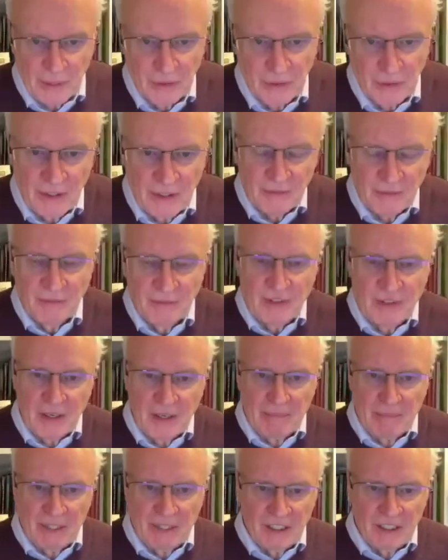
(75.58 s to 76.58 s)
Will. I'm
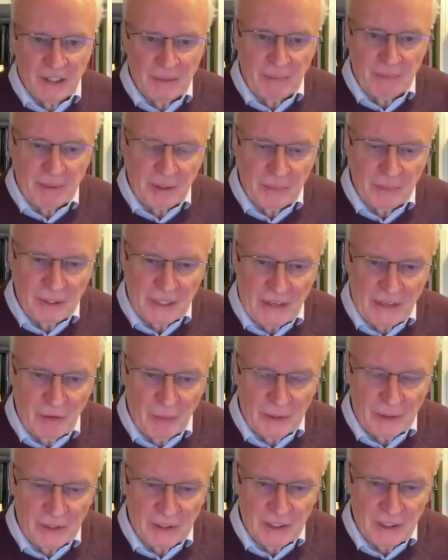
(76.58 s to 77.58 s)
very pleased to be with
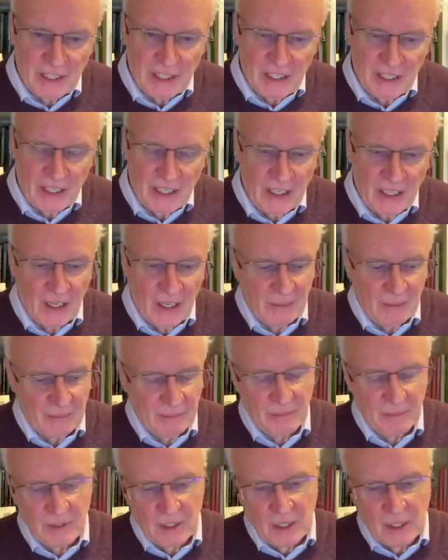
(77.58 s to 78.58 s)
everyone today.
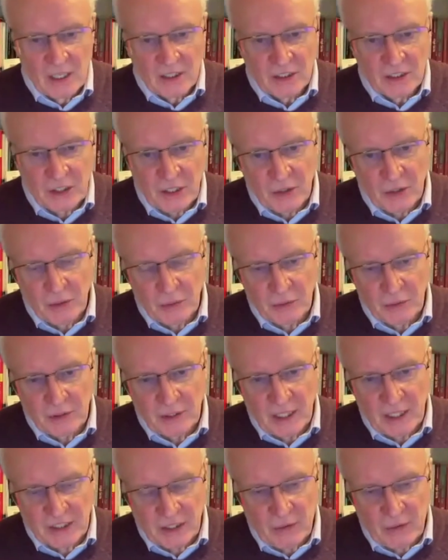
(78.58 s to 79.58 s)
So
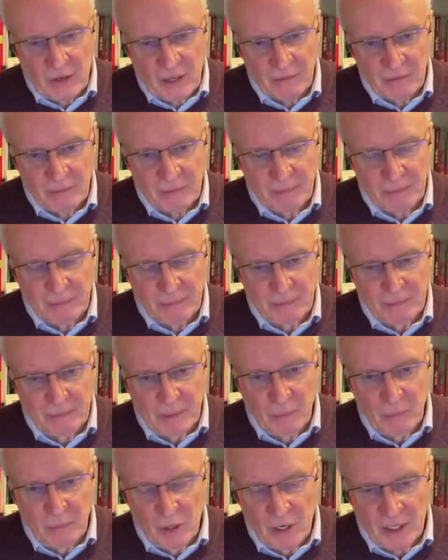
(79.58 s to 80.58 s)
I've
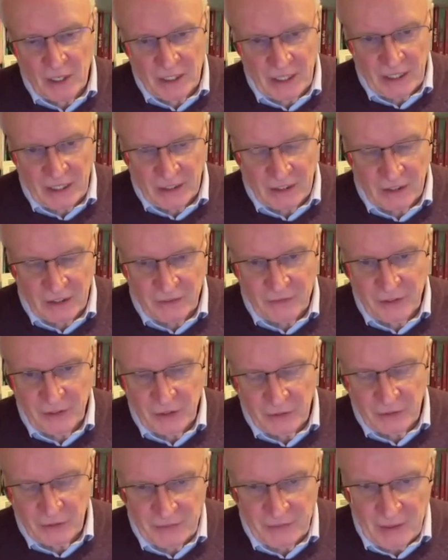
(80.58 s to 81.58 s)
been working in this
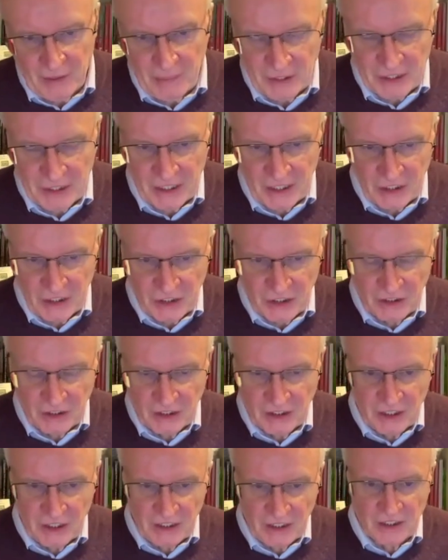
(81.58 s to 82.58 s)
field of development
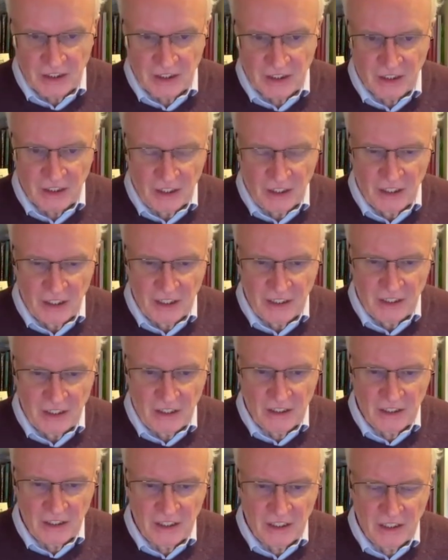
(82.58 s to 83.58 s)
education since the early
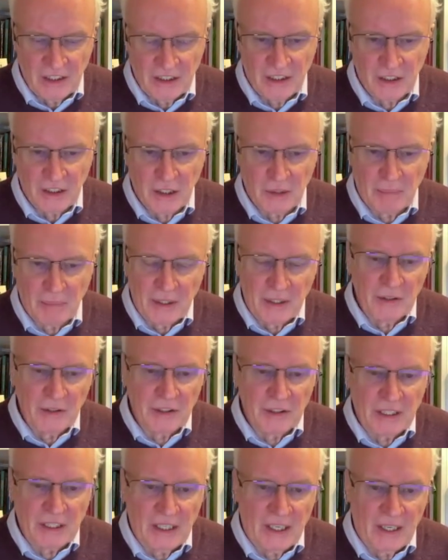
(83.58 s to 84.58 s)
90s, I
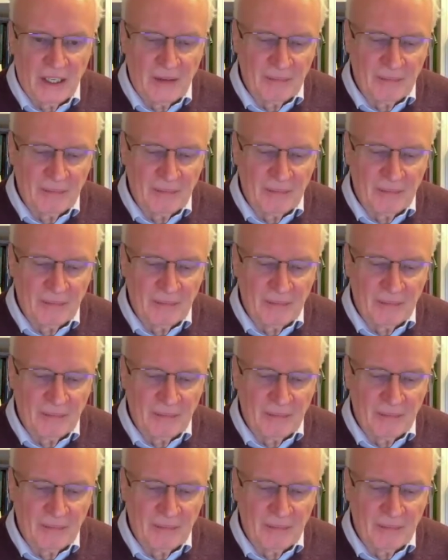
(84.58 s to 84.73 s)
suppose.